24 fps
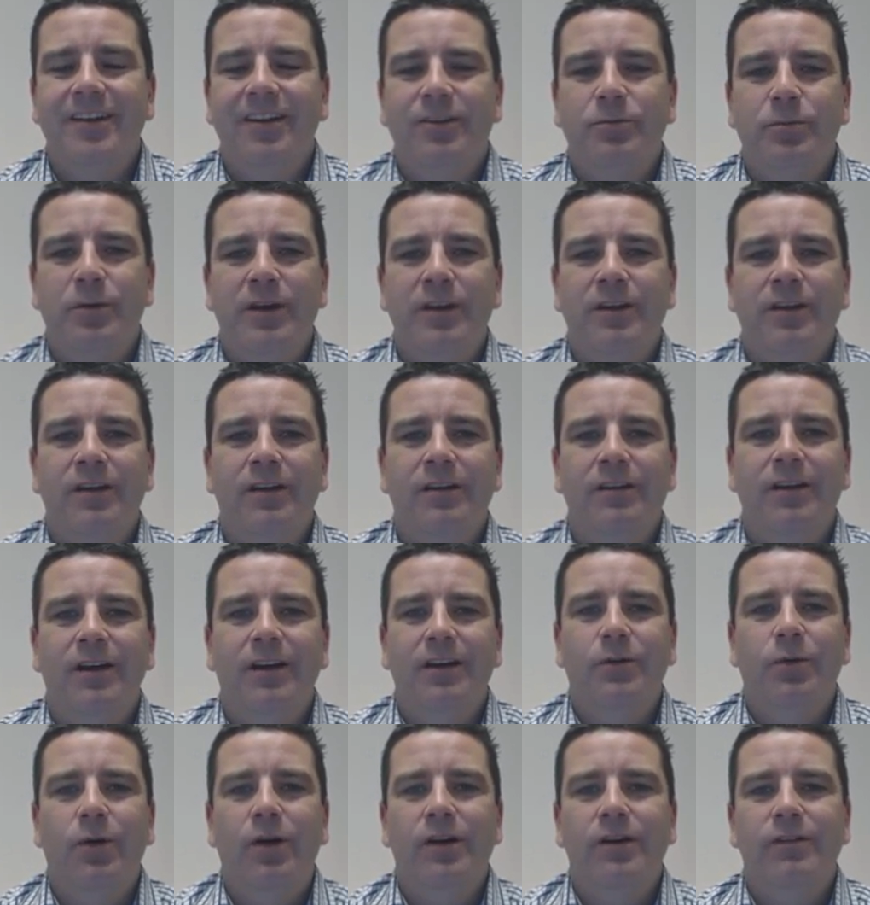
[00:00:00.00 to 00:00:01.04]
And it's been
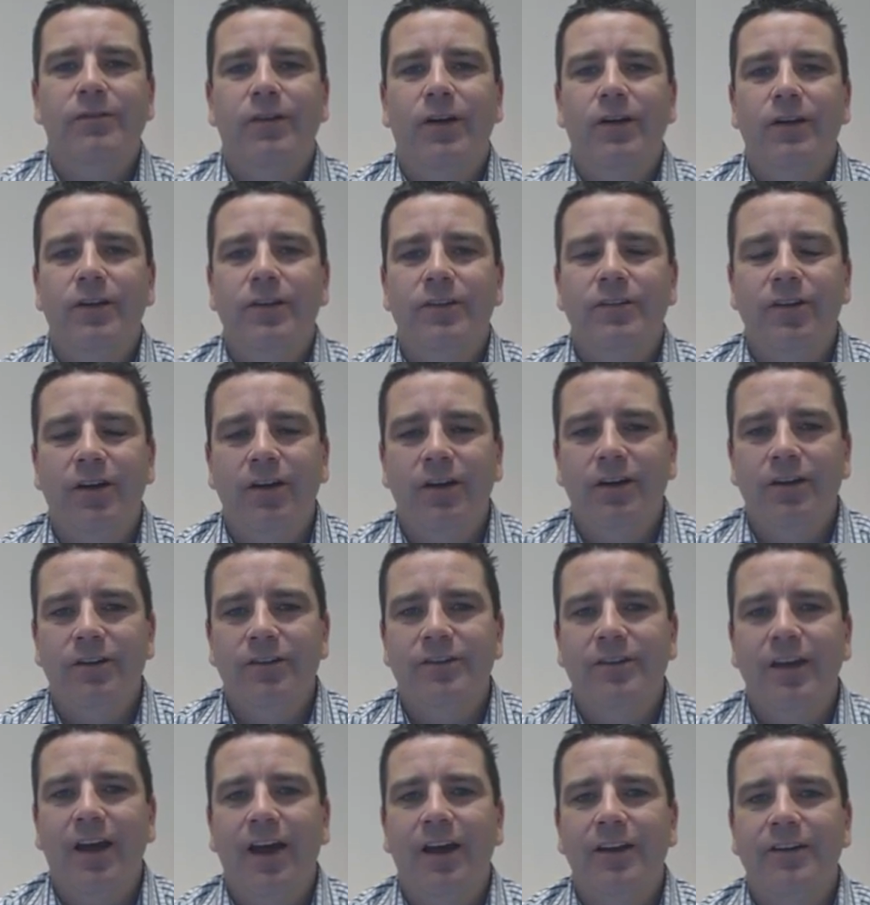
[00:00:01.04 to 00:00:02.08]
quite a volatile
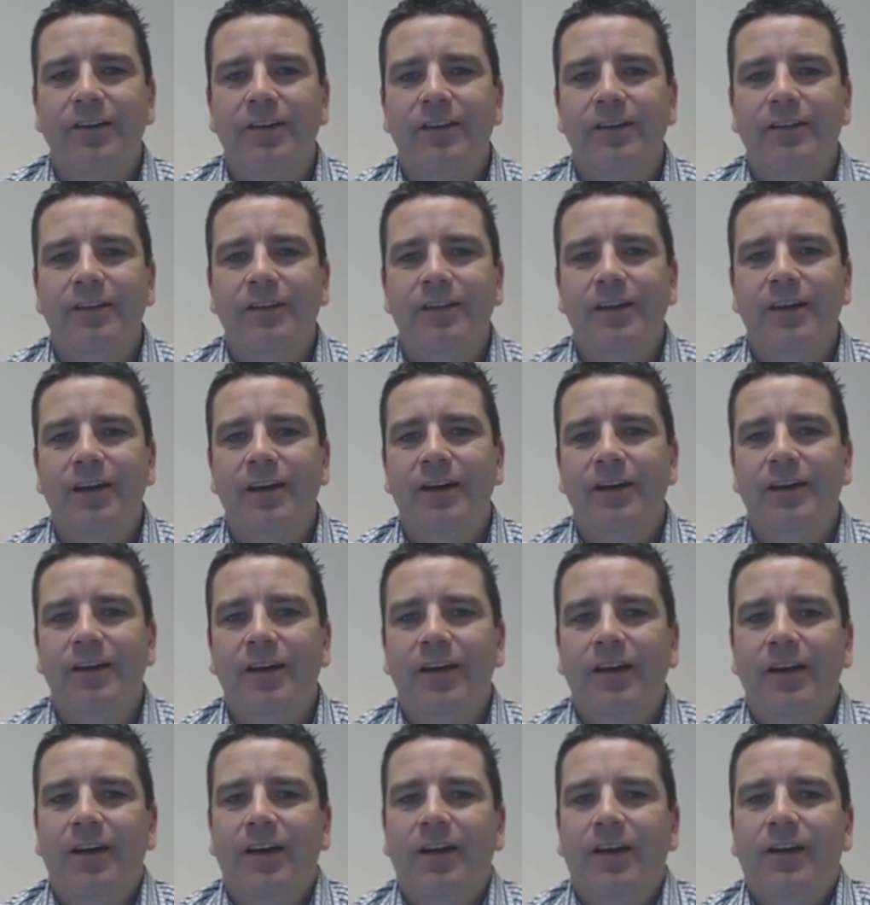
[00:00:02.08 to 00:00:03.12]
start to the
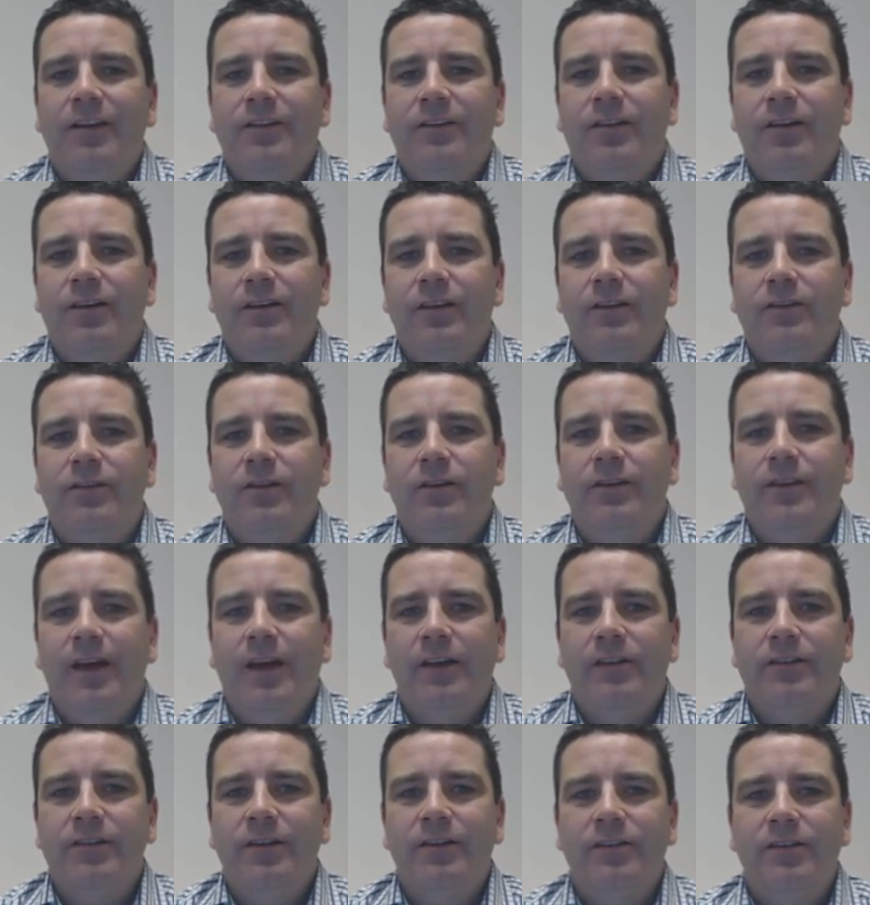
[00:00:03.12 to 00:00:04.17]

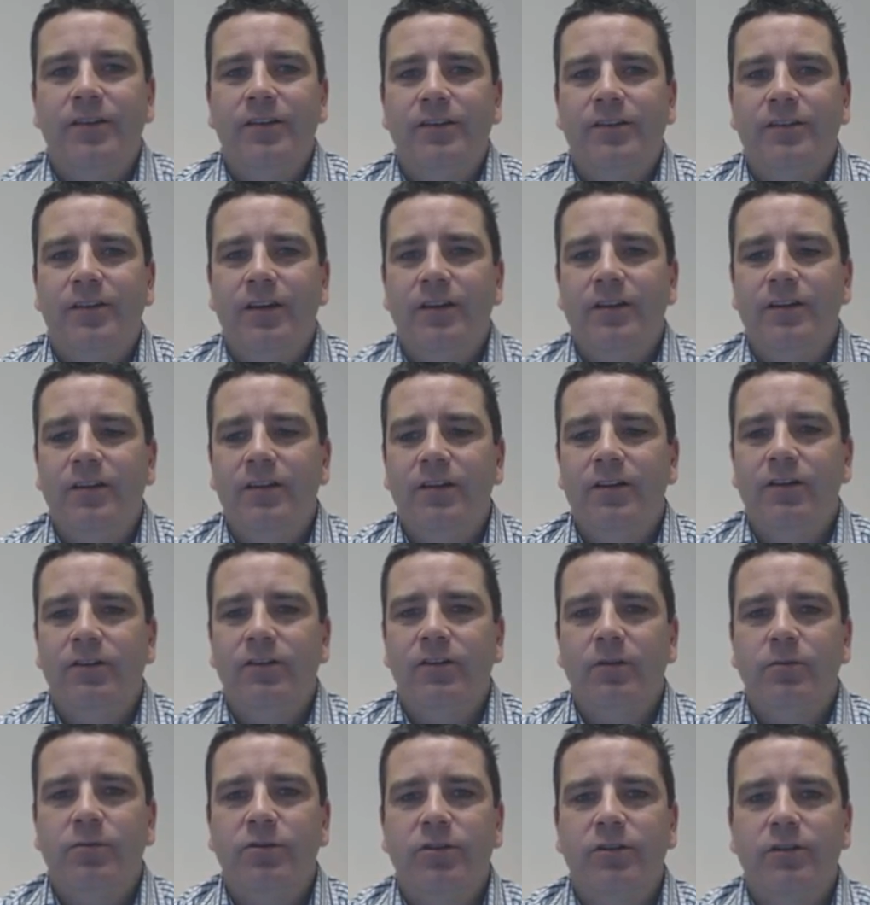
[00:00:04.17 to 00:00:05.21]
2016 year, as
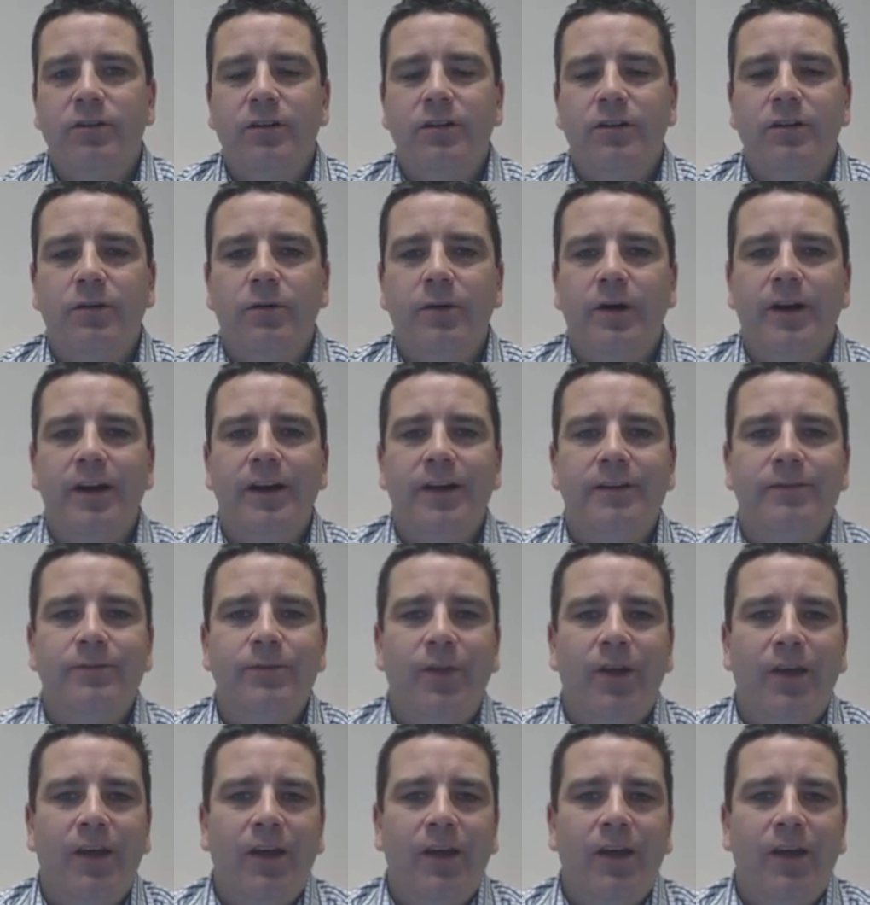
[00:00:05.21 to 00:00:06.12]
I'm sure you're aware.